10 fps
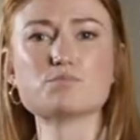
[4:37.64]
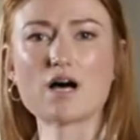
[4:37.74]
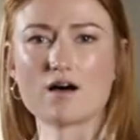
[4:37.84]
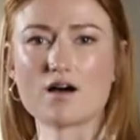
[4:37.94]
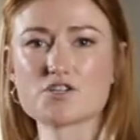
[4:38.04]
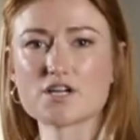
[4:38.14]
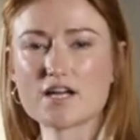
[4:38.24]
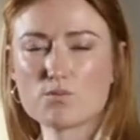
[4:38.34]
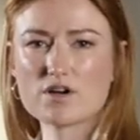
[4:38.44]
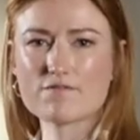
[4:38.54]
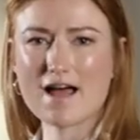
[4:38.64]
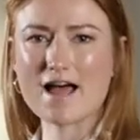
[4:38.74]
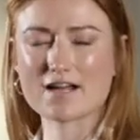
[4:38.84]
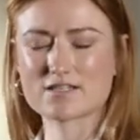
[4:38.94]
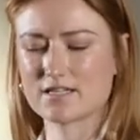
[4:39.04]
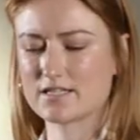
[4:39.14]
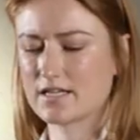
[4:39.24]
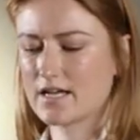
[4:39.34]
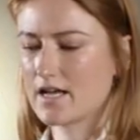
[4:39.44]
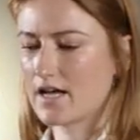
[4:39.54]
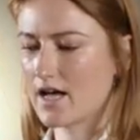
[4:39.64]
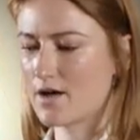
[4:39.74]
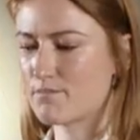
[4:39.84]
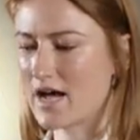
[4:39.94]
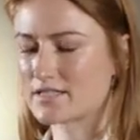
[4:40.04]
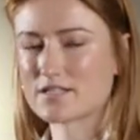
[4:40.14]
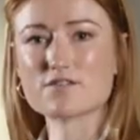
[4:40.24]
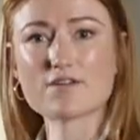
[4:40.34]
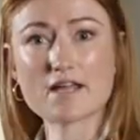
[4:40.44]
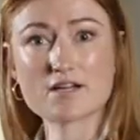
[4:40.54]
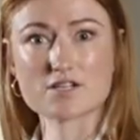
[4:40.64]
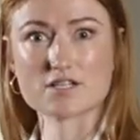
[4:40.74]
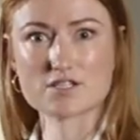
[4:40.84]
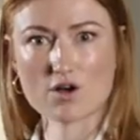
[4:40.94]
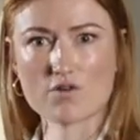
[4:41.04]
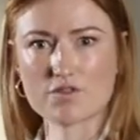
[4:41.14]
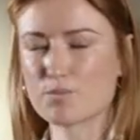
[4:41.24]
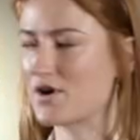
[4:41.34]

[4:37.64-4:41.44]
barge, and it would have acted um, as a sort of aegis on the